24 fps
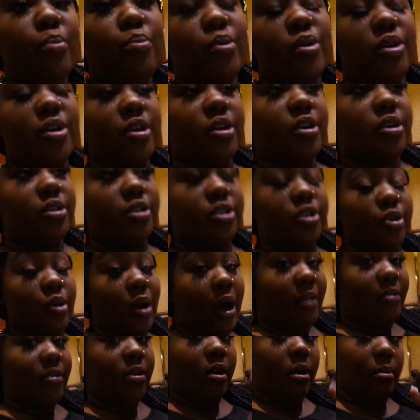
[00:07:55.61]
Pretty good. So
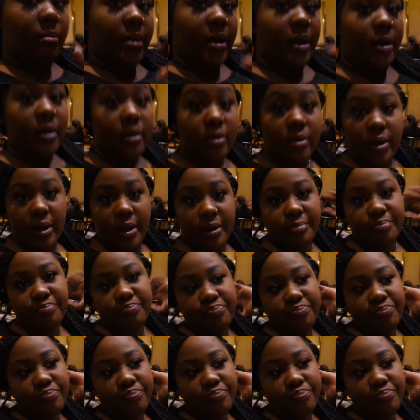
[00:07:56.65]
I recommend, okay?